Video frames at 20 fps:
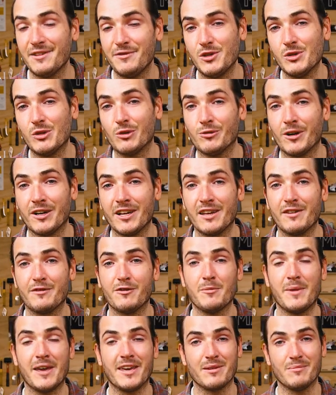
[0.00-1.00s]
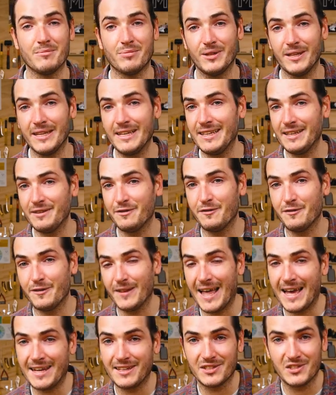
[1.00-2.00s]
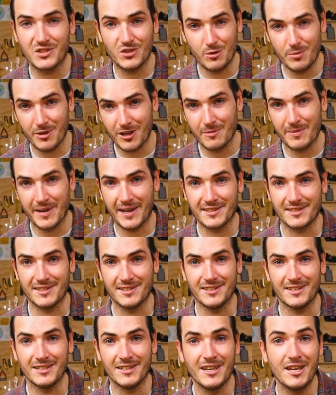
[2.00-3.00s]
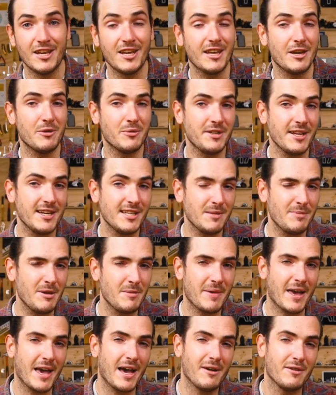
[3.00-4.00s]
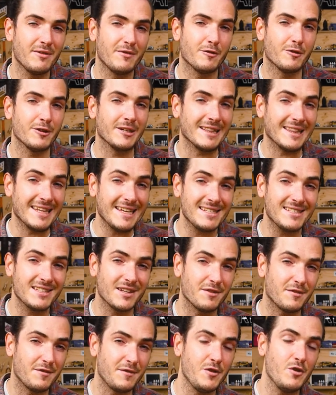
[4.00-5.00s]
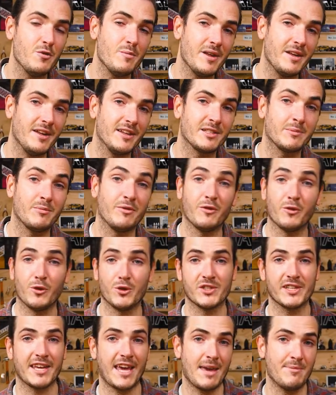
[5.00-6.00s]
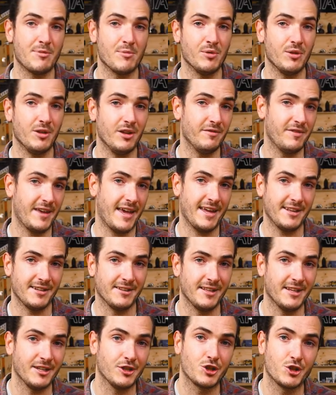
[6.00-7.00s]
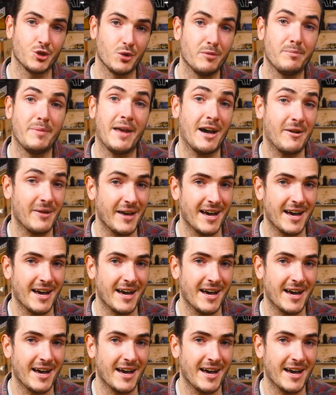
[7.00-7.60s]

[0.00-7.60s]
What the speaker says: if you are running from a completely flat supercapacitor, it would need to be powered for at least a few minutes before it's capable of handling short power